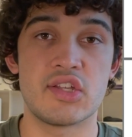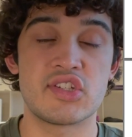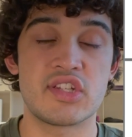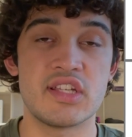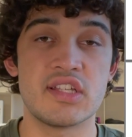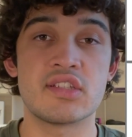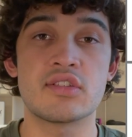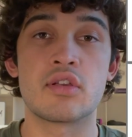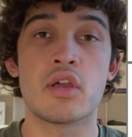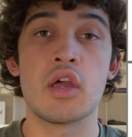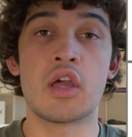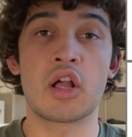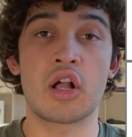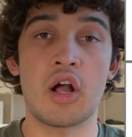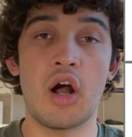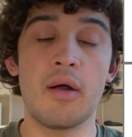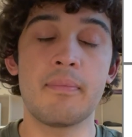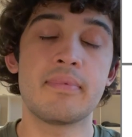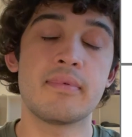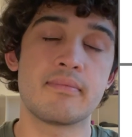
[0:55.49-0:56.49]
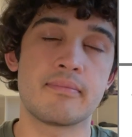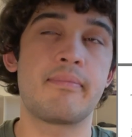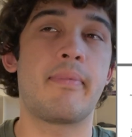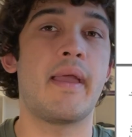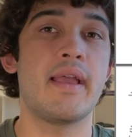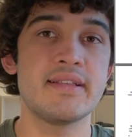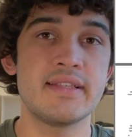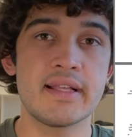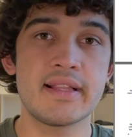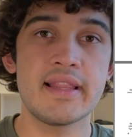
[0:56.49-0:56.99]
She's
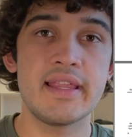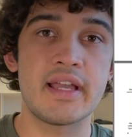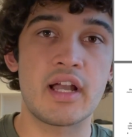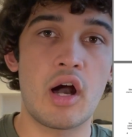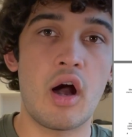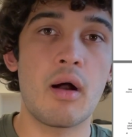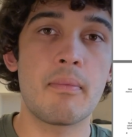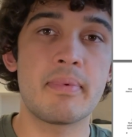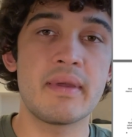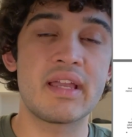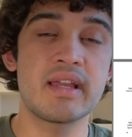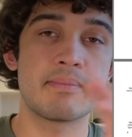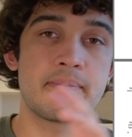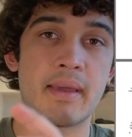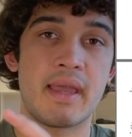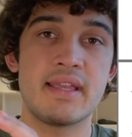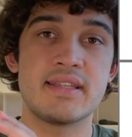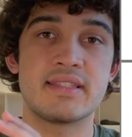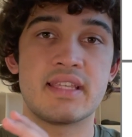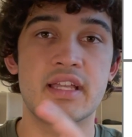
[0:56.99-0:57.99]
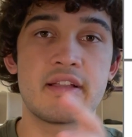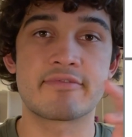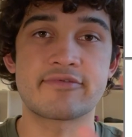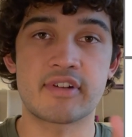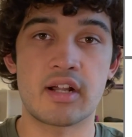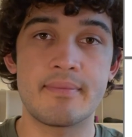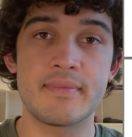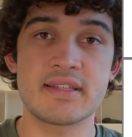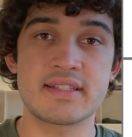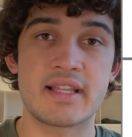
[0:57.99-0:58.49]
basically copying and pasting
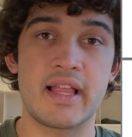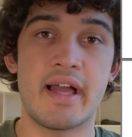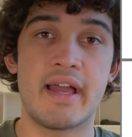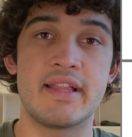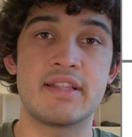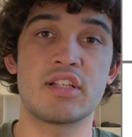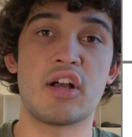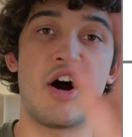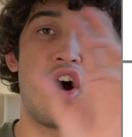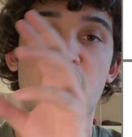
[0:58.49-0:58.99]
from the slides